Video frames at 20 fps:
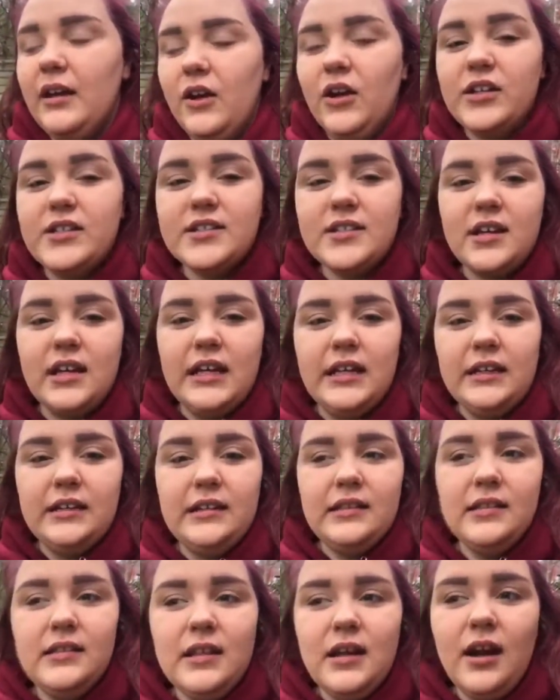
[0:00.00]
I decided
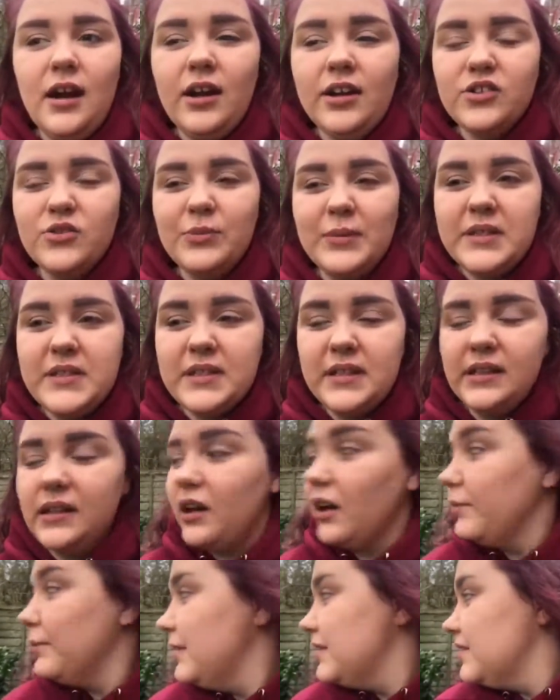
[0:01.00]
I do miss it.
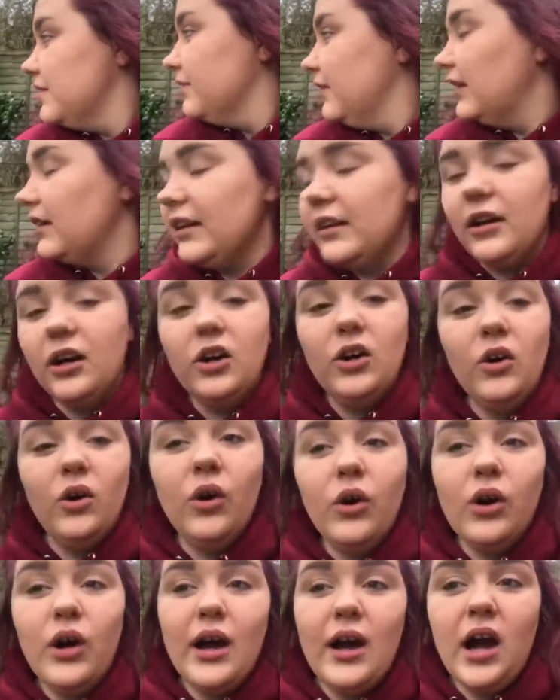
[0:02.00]
I miss it really a
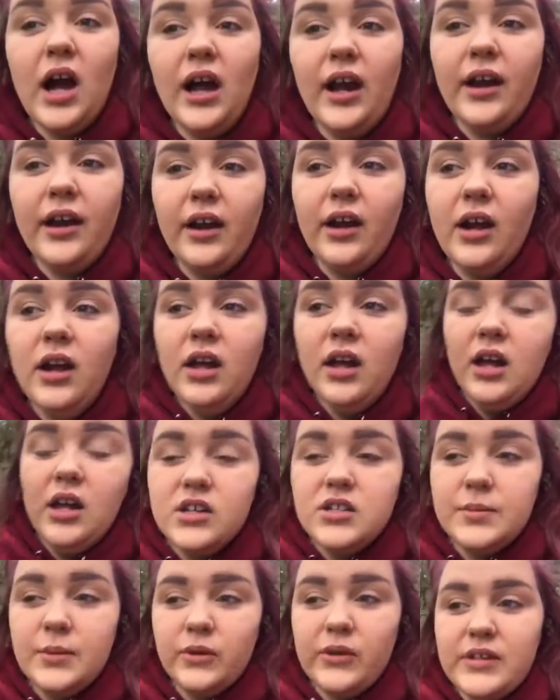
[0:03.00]
lot, and
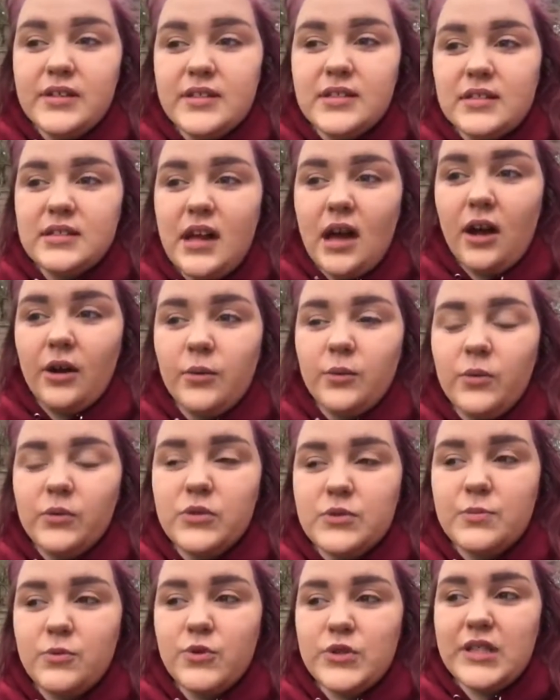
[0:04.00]
to be honest I
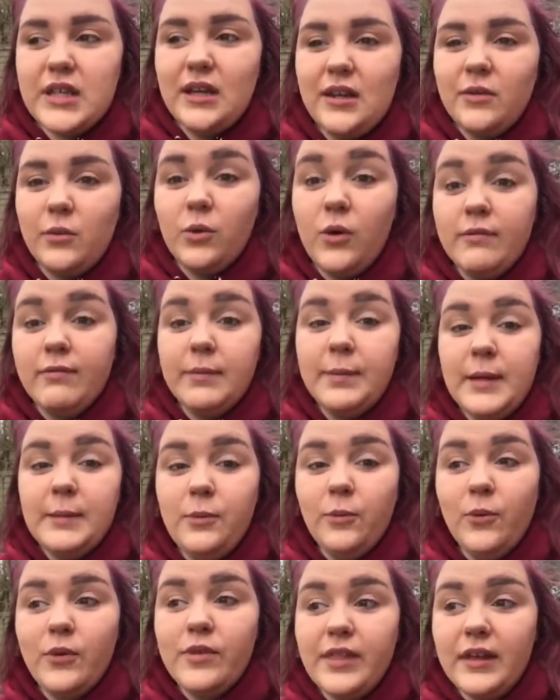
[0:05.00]
was more scared of what other
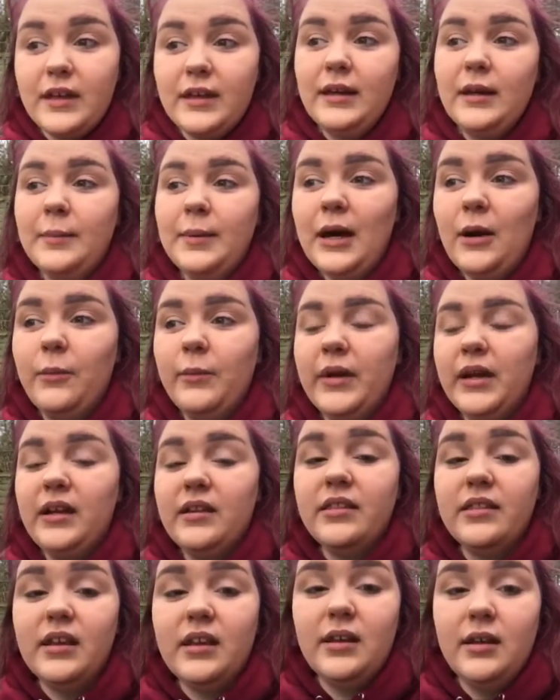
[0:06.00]
people were thinking about
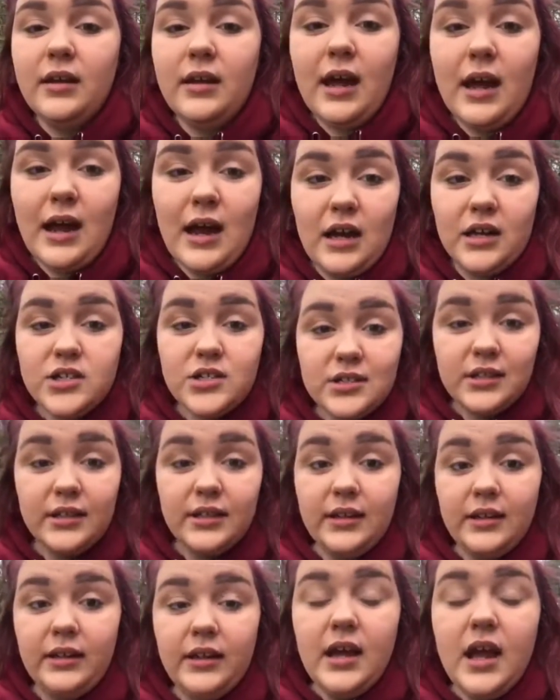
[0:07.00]
me than
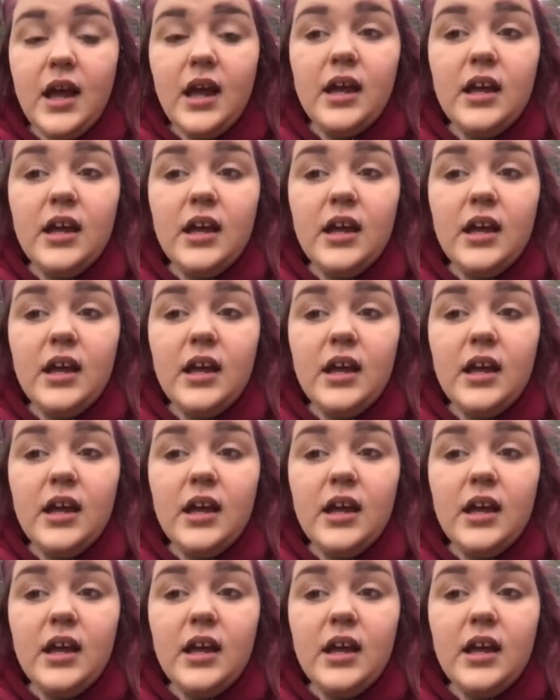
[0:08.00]
actually